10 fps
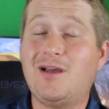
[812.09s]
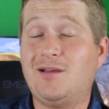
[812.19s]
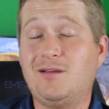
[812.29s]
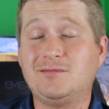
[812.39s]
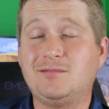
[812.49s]

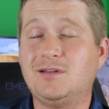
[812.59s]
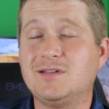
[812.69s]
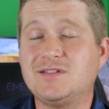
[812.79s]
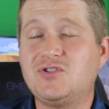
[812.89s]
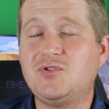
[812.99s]
two and
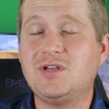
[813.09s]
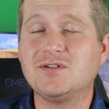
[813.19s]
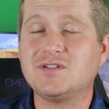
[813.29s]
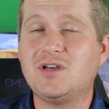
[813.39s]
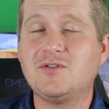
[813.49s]

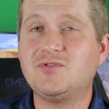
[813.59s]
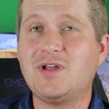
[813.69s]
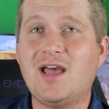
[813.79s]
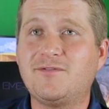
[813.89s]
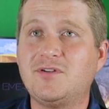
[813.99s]

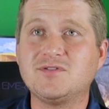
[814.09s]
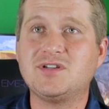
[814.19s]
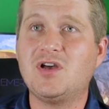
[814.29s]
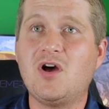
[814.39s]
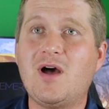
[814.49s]
a half years
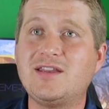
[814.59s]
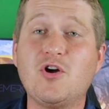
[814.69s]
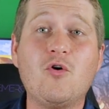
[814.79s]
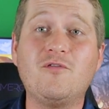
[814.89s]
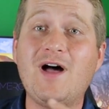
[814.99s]
ago. I did
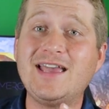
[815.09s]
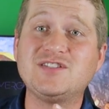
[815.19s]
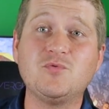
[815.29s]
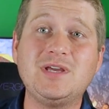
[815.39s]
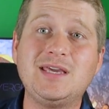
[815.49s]
a whole
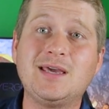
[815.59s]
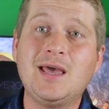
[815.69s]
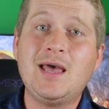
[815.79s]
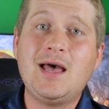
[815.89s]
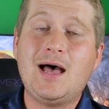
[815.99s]
Vice week.
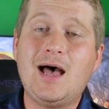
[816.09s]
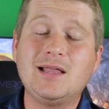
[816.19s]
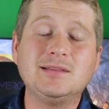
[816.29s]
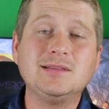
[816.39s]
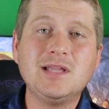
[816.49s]

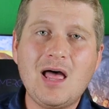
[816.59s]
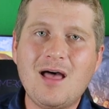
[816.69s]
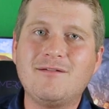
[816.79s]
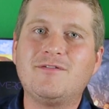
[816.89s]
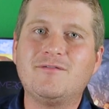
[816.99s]

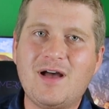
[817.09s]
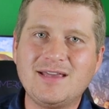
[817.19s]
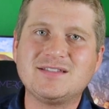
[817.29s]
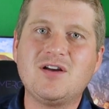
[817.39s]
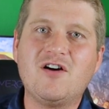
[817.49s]
Love
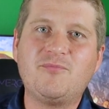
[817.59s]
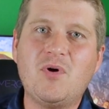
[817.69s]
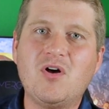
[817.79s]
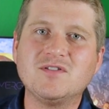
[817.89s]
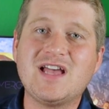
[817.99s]
Vice golf
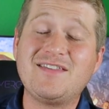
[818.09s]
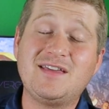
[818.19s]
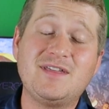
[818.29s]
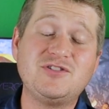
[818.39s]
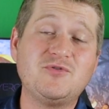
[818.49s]
balls. I
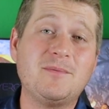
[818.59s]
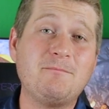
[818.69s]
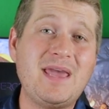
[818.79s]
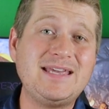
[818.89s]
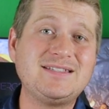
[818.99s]
think they do an
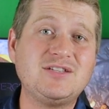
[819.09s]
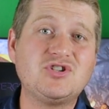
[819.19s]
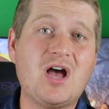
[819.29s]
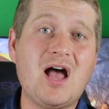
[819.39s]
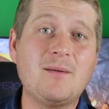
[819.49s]
amazing
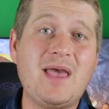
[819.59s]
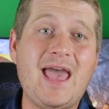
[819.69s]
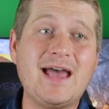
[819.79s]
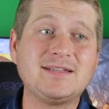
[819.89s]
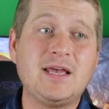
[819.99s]
job
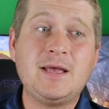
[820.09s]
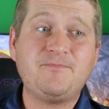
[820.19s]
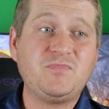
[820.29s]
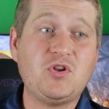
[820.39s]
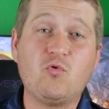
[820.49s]
at,
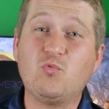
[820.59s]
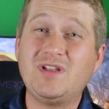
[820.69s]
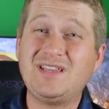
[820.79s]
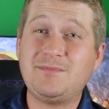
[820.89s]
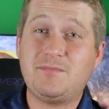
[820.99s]
you know,
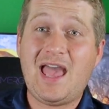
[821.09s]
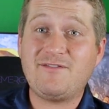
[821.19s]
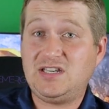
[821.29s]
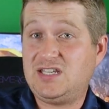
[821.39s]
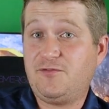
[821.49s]
really
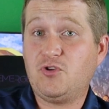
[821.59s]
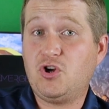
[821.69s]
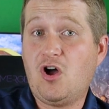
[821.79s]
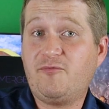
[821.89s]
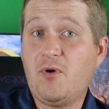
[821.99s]
having different
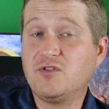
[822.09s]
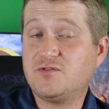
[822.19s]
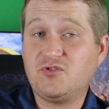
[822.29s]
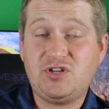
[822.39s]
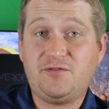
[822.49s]
golf balls
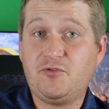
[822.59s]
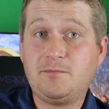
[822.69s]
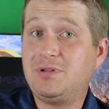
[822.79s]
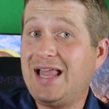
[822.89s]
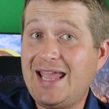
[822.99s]
for
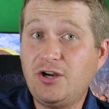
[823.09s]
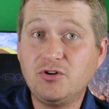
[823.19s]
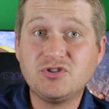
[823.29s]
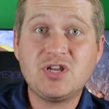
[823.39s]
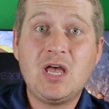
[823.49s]
different
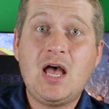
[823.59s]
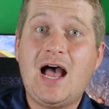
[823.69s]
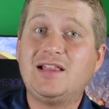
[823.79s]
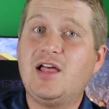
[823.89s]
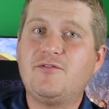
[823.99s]
players.
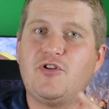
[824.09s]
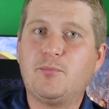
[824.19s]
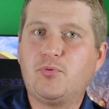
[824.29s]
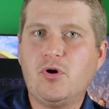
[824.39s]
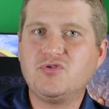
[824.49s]
I love their
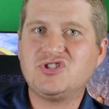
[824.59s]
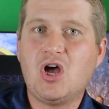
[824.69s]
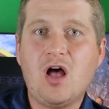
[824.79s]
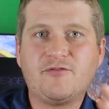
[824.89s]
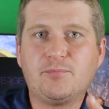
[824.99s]
Pro
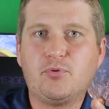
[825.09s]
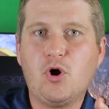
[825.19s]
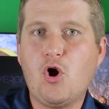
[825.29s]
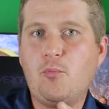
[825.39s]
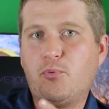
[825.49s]
Soft,
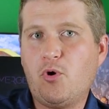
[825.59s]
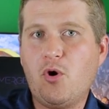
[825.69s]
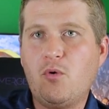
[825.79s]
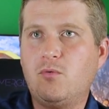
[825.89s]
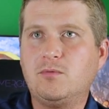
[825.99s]
Pro
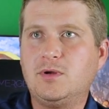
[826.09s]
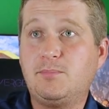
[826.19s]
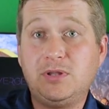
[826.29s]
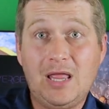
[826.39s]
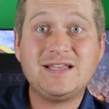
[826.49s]

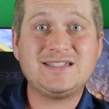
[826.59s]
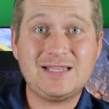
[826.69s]
Plus